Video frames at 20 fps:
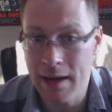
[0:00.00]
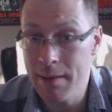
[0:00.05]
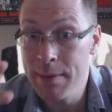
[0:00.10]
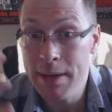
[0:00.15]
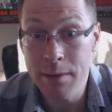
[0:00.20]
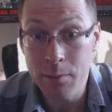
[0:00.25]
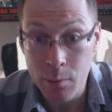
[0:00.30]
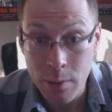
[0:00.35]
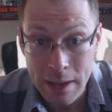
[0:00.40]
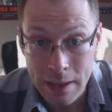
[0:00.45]
I
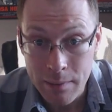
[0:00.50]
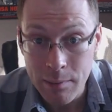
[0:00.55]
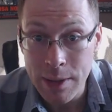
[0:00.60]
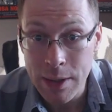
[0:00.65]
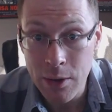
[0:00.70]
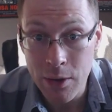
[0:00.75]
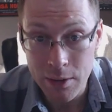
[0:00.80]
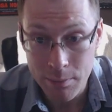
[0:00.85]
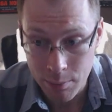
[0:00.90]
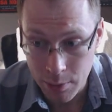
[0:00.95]
mean, we
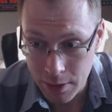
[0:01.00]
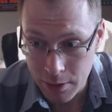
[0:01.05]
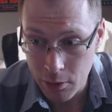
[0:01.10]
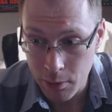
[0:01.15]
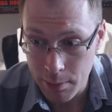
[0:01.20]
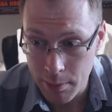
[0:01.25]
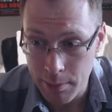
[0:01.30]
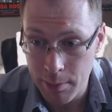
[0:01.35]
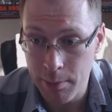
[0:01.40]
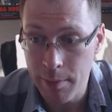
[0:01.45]
got
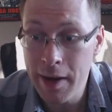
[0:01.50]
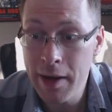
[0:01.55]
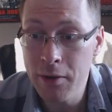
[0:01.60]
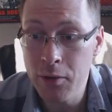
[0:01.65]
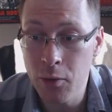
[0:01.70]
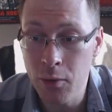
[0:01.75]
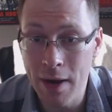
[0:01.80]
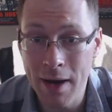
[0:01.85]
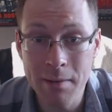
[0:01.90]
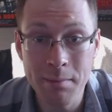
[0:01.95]
Adobe Premiere
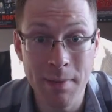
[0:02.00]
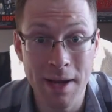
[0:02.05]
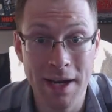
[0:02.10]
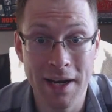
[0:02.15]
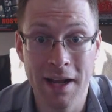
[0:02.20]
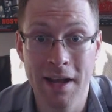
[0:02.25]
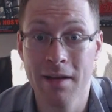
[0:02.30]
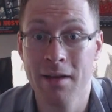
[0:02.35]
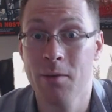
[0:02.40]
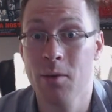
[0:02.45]
to run, but
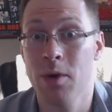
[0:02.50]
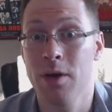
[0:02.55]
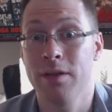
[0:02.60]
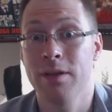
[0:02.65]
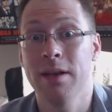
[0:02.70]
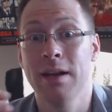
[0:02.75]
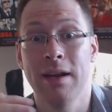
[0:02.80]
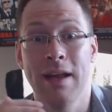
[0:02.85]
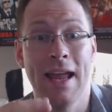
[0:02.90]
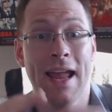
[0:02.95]
there was
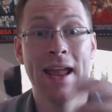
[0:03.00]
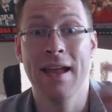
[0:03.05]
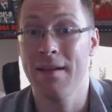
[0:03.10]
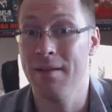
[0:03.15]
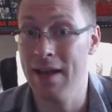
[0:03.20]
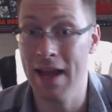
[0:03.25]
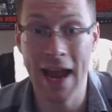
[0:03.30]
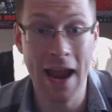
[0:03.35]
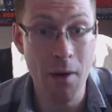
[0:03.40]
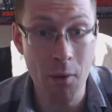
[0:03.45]
an
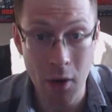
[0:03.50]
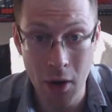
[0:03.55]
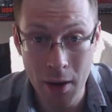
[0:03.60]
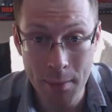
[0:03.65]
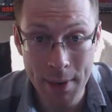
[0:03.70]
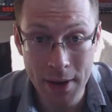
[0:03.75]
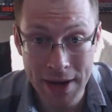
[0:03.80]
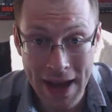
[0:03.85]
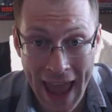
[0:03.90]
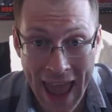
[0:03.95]
error
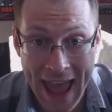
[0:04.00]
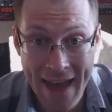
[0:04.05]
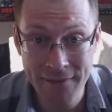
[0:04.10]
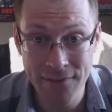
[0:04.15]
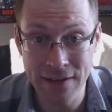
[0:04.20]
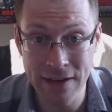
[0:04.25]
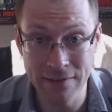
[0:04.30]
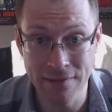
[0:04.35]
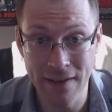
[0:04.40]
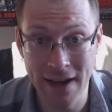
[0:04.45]
about
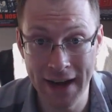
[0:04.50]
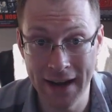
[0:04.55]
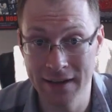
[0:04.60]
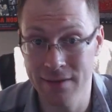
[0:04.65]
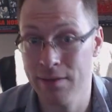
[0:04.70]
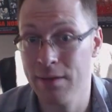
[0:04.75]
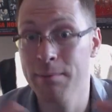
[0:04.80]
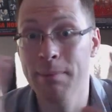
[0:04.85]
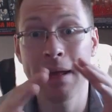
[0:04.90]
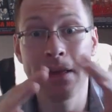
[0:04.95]
AFI
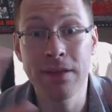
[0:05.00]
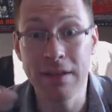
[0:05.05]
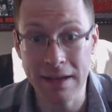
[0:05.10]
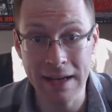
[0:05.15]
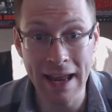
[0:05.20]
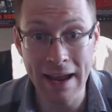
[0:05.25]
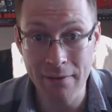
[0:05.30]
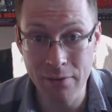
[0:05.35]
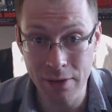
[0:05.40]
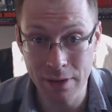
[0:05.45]
files, and
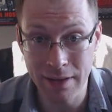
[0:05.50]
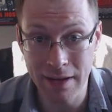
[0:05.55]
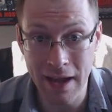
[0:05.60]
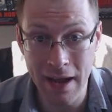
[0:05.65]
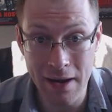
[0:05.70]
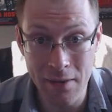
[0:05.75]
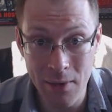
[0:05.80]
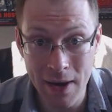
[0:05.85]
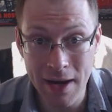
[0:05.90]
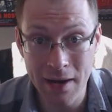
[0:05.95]
basically everything
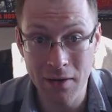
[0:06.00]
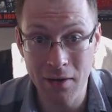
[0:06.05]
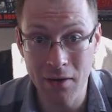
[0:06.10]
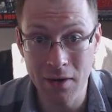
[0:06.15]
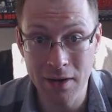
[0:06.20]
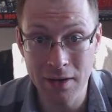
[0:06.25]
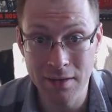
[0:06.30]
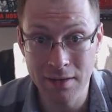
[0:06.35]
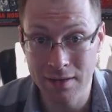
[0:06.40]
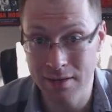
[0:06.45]
I
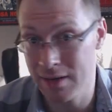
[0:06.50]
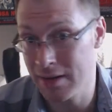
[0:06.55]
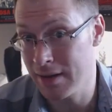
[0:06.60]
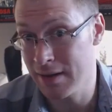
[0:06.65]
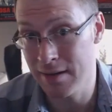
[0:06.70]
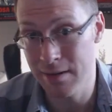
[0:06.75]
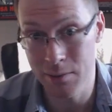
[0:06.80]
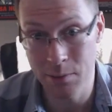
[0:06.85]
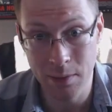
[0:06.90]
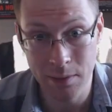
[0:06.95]
recorded
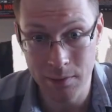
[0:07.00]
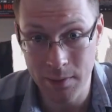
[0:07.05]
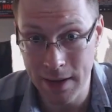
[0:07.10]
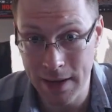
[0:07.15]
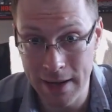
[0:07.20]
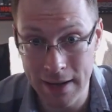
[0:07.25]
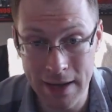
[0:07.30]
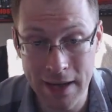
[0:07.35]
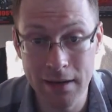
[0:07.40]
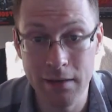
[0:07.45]
with
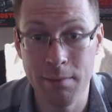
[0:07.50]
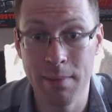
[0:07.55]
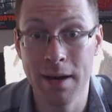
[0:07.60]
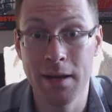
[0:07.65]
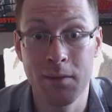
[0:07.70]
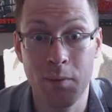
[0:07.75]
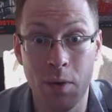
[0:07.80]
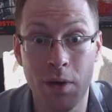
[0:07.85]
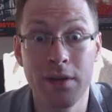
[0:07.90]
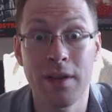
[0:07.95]
my Let's
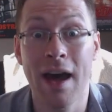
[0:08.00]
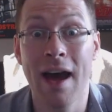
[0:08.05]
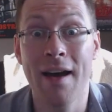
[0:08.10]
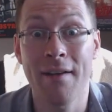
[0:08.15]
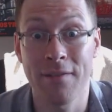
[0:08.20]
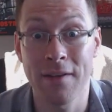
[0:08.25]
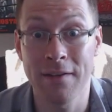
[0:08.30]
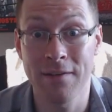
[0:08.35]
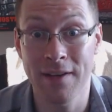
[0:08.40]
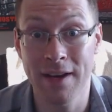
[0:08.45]
Plays was
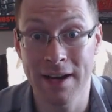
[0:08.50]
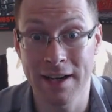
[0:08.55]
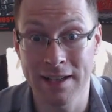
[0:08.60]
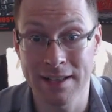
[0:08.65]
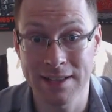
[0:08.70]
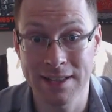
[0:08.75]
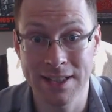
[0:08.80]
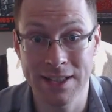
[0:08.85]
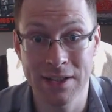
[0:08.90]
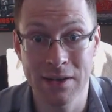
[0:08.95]
AFI
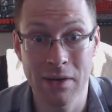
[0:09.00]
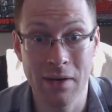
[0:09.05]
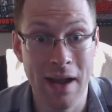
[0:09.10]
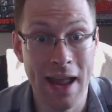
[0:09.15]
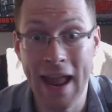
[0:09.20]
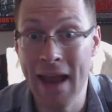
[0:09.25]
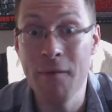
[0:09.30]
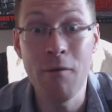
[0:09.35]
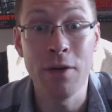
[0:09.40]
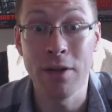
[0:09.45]
files, so
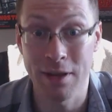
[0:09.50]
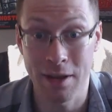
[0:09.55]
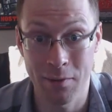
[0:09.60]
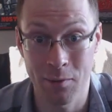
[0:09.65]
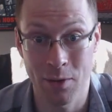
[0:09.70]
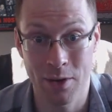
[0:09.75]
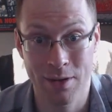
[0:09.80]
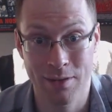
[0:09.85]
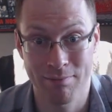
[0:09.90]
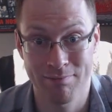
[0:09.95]
everything
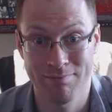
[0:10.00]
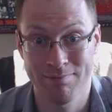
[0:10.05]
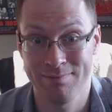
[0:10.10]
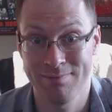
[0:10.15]
was